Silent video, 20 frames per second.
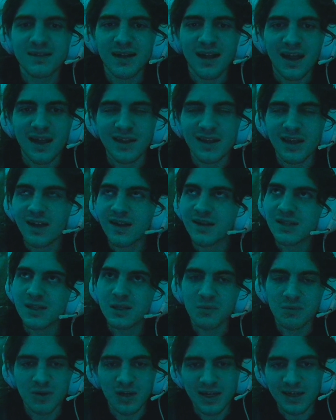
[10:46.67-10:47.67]
And they also
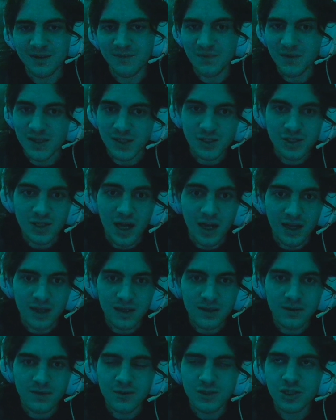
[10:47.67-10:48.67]
brought up the
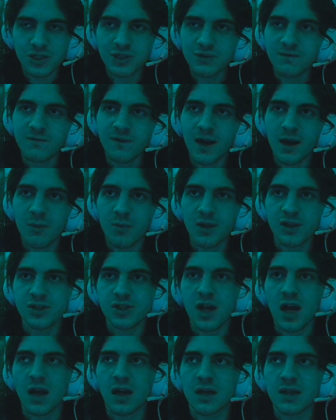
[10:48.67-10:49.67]
fire breath
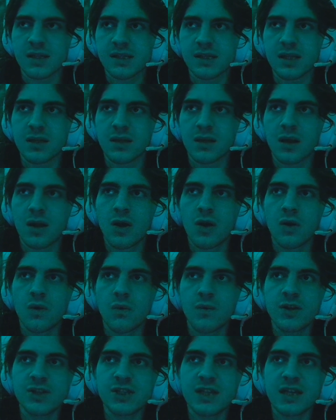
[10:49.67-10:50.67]
shotgun scene,
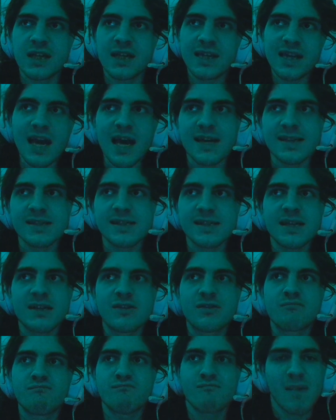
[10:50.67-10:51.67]
which, yes, it's
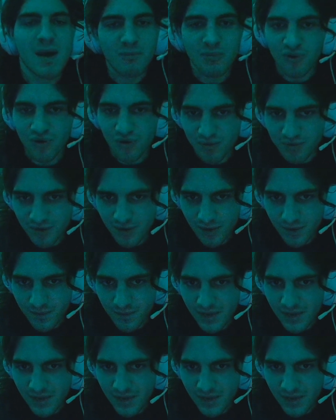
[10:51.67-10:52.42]
memorable.